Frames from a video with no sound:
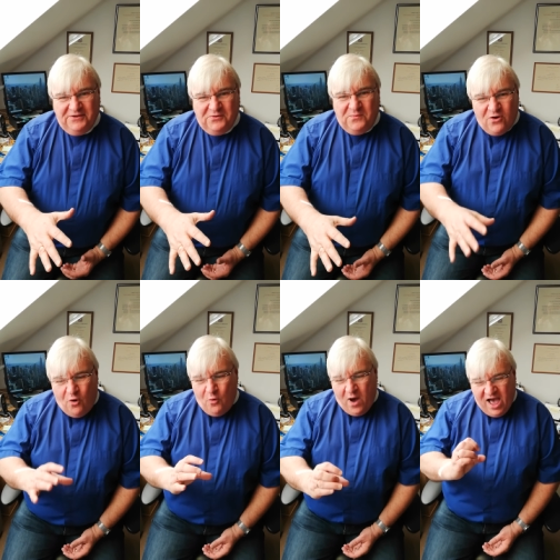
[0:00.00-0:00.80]
We
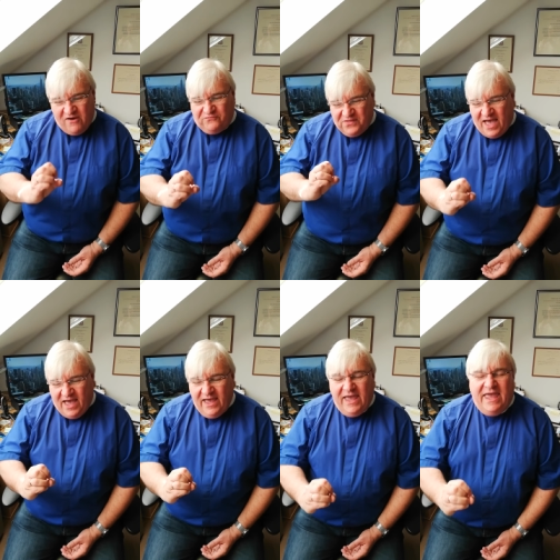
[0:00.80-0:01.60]
all have
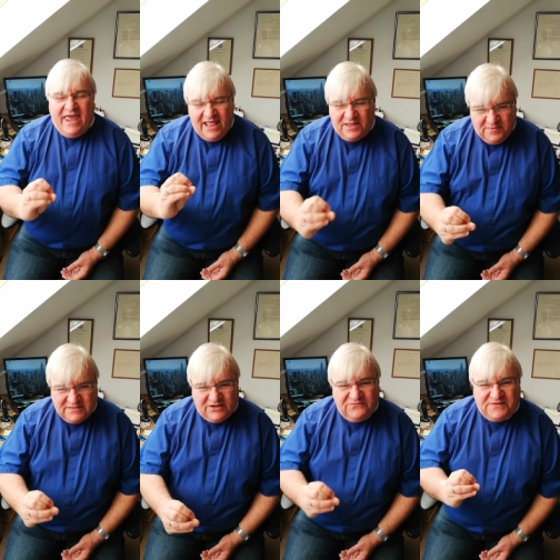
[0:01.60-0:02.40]
that
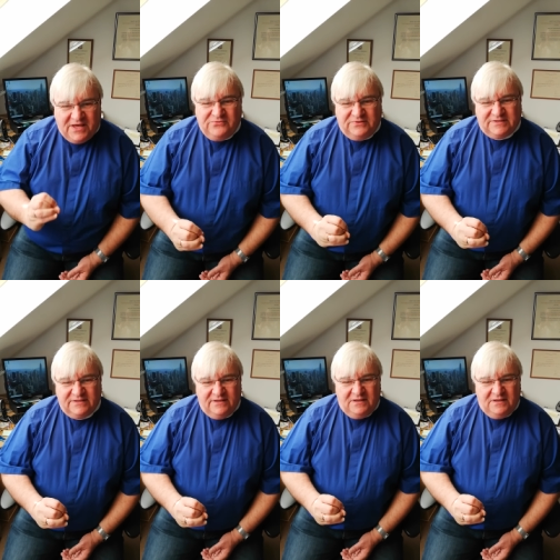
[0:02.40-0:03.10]
element of doubt.